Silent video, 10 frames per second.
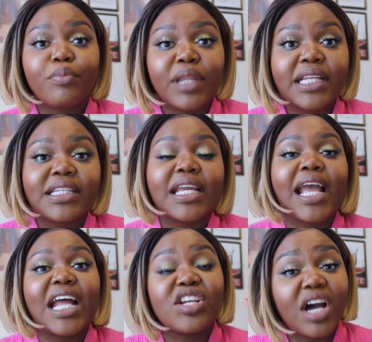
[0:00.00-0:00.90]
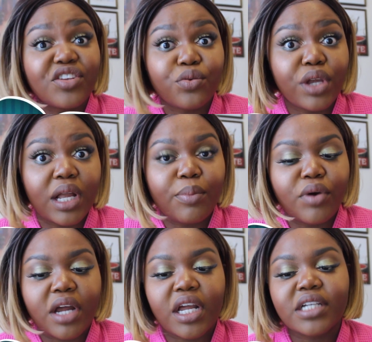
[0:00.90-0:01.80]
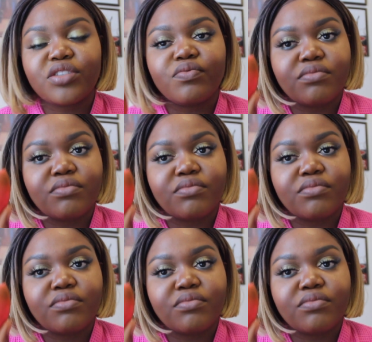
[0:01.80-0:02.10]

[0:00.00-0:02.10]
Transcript: blending and not soaking up product.